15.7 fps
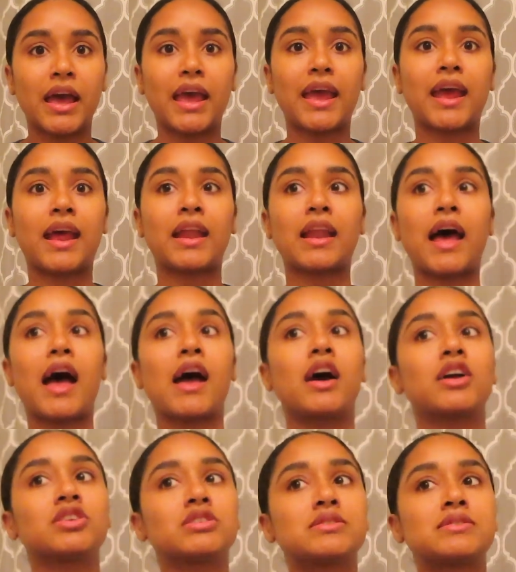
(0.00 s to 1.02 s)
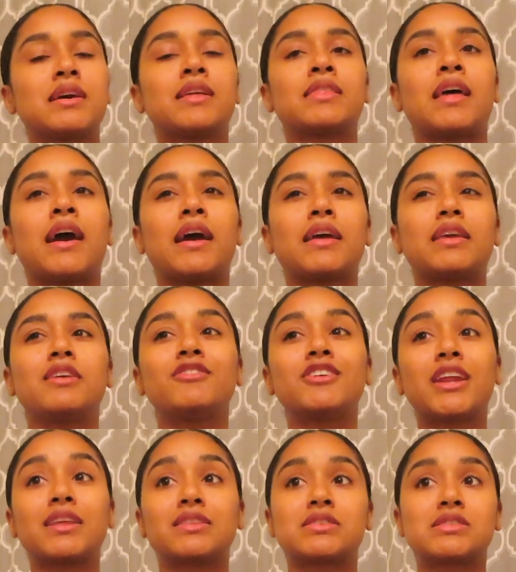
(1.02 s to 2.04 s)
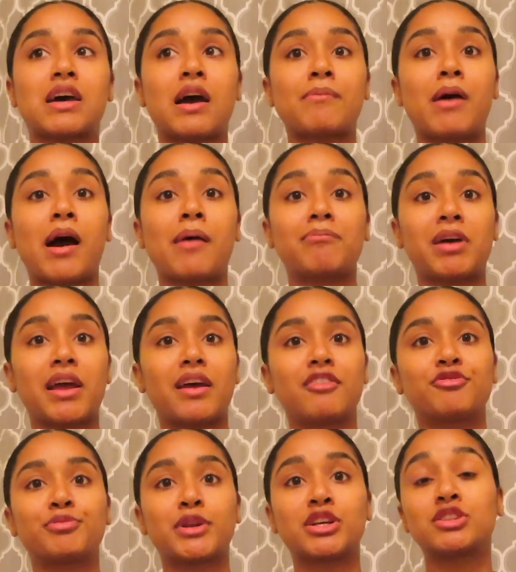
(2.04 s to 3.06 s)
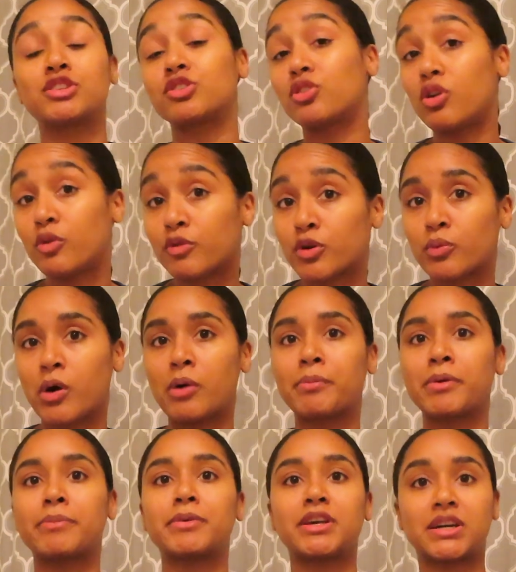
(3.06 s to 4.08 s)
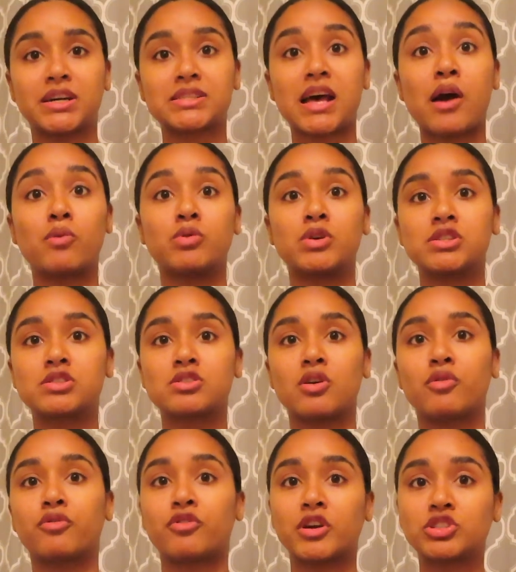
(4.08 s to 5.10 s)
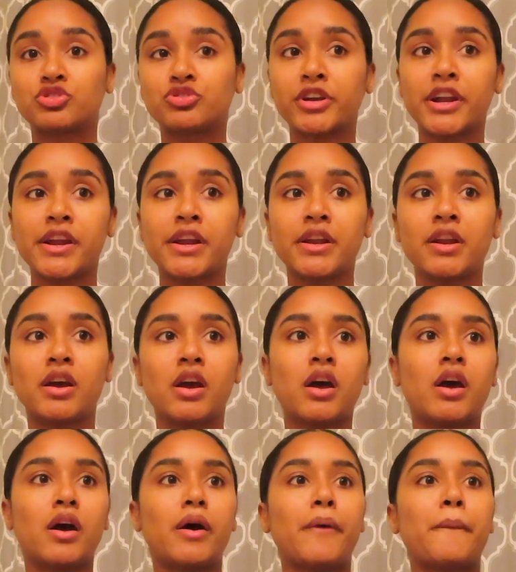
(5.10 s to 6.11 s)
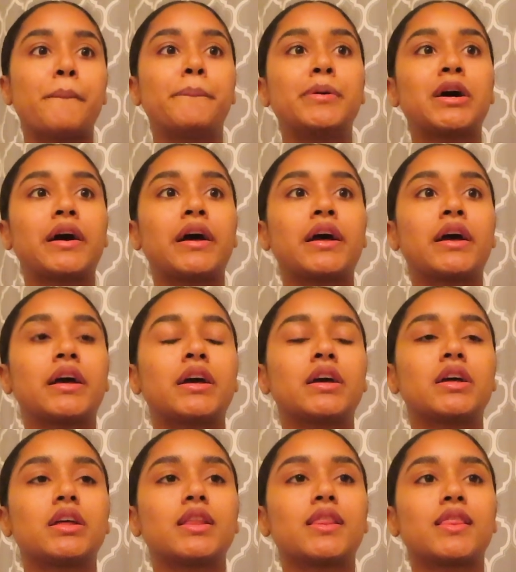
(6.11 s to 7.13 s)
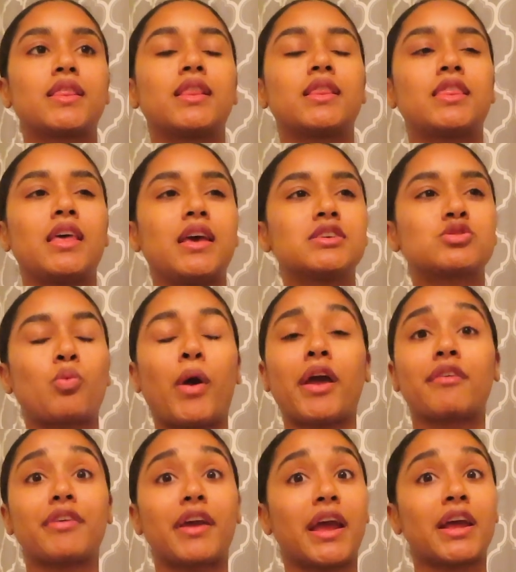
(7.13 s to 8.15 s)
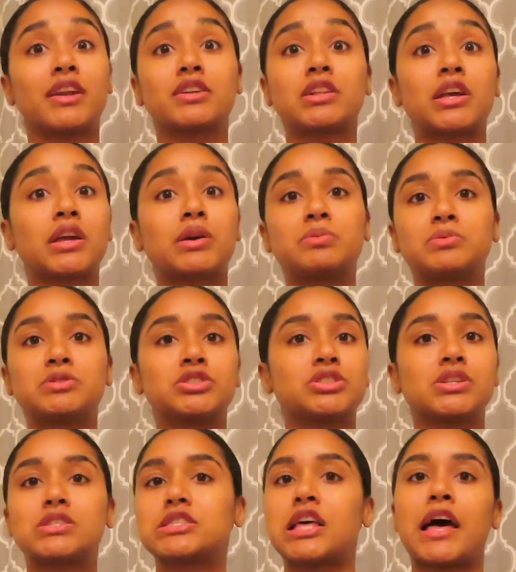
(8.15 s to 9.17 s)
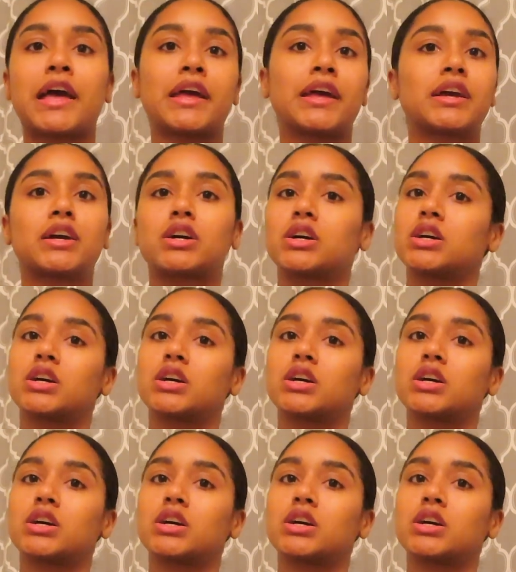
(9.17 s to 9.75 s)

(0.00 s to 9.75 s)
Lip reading: And I understand that even at the time I might have been a little overwhelming because I was so frustrated, but his way of handling it was just like